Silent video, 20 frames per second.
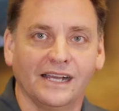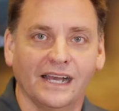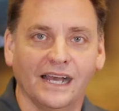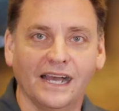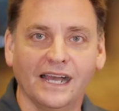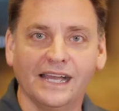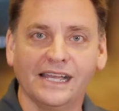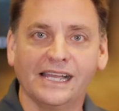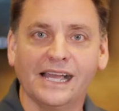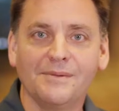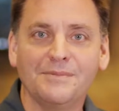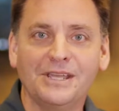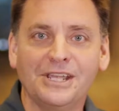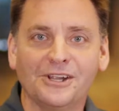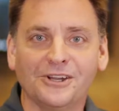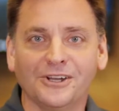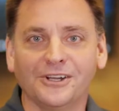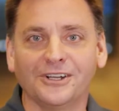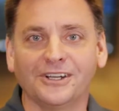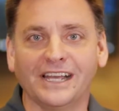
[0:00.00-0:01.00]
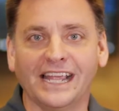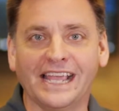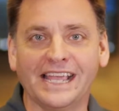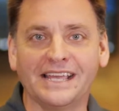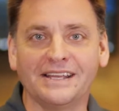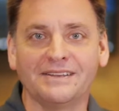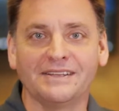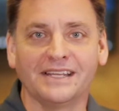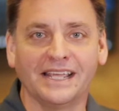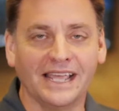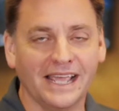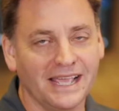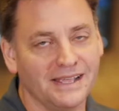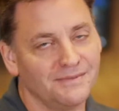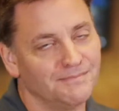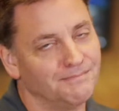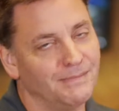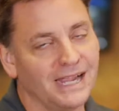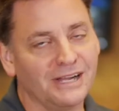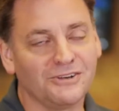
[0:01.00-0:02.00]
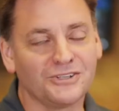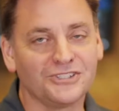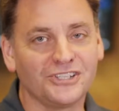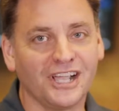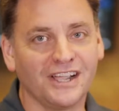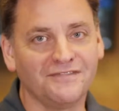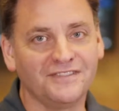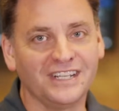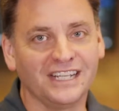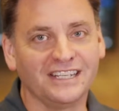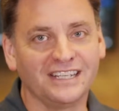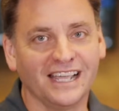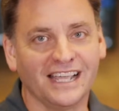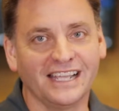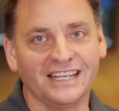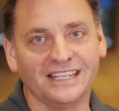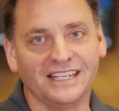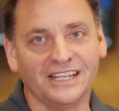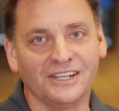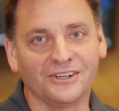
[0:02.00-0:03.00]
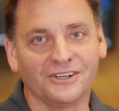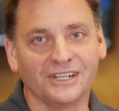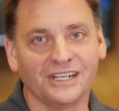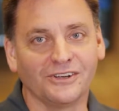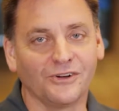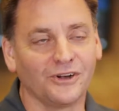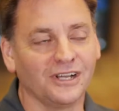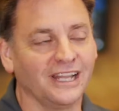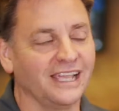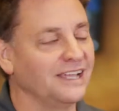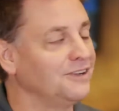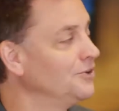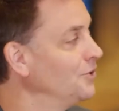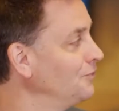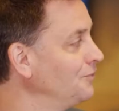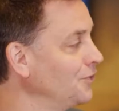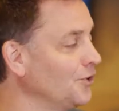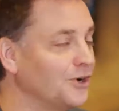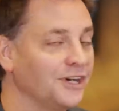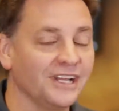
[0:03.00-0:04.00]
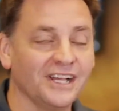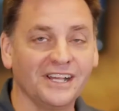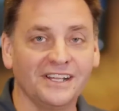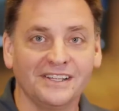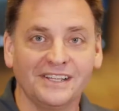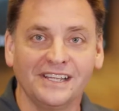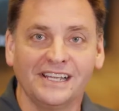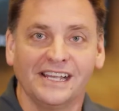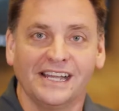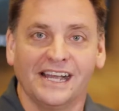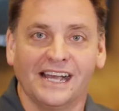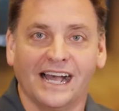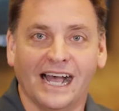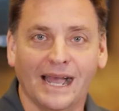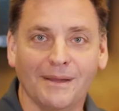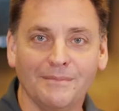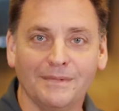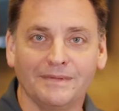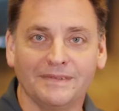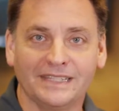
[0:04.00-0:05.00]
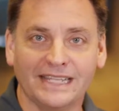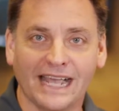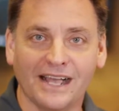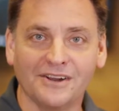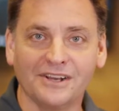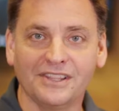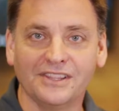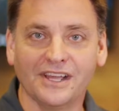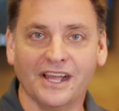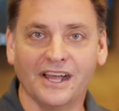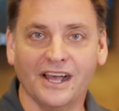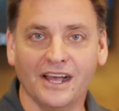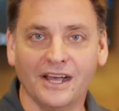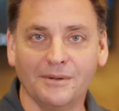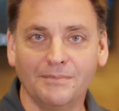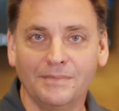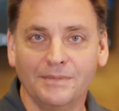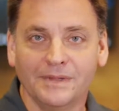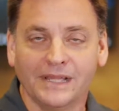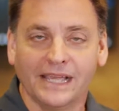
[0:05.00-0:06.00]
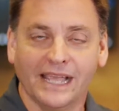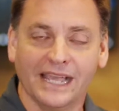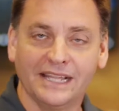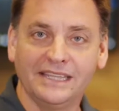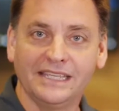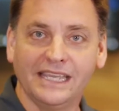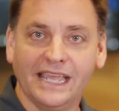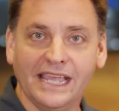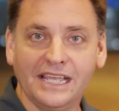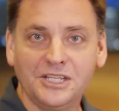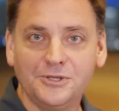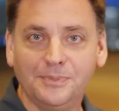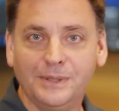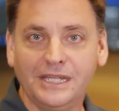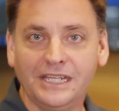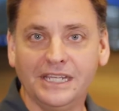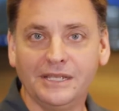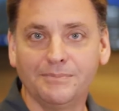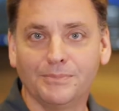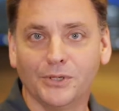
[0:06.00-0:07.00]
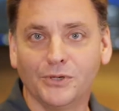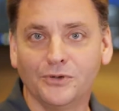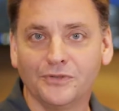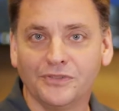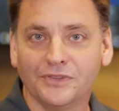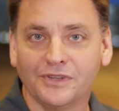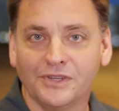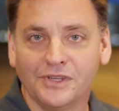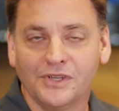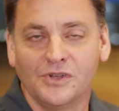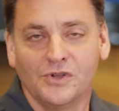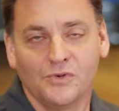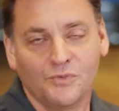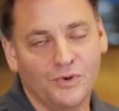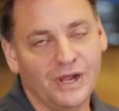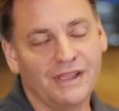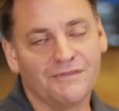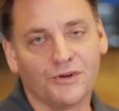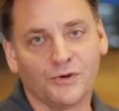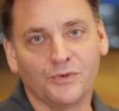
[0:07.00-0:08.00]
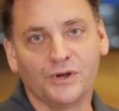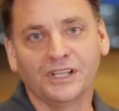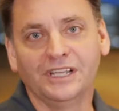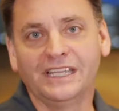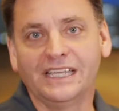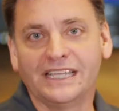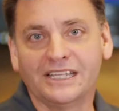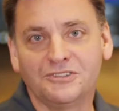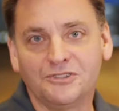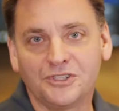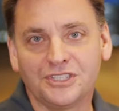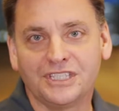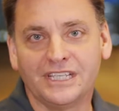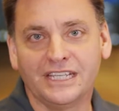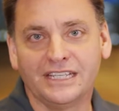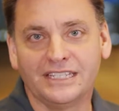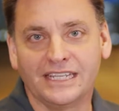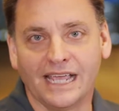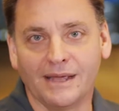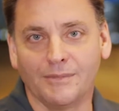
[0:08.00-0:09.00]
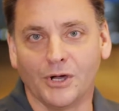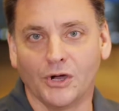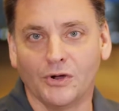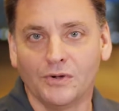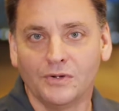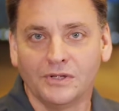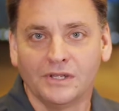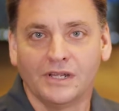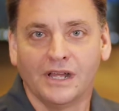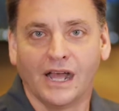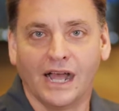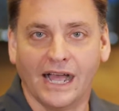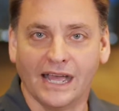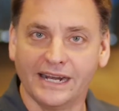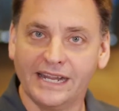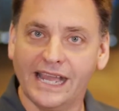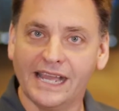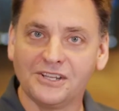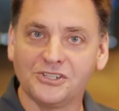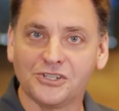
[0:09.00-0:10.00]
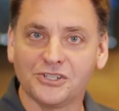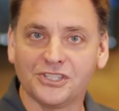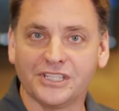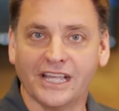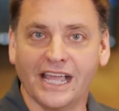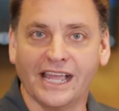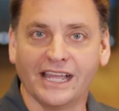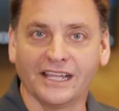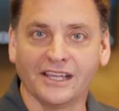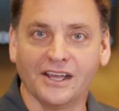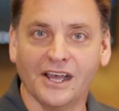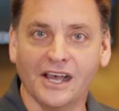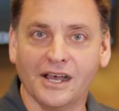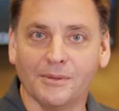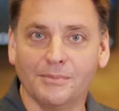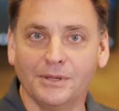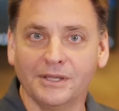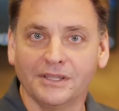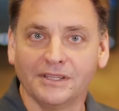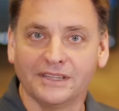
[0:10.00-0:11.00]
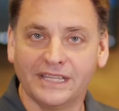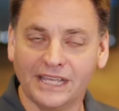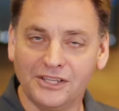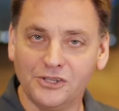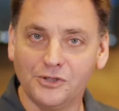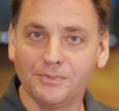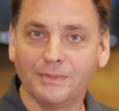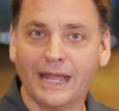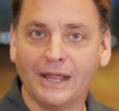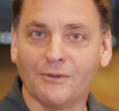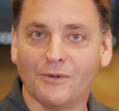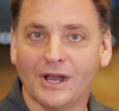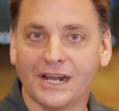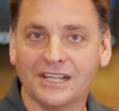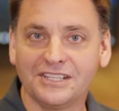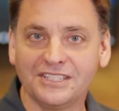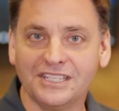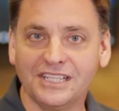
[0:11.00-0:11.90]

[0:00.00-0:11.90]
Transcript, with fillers: Hi, I'm here at Microsoft Ignite here in Orlando, Florida. I'm down in the hub at the HPE booth. We have a really interesting demo on Azure Stack Hub that you might want to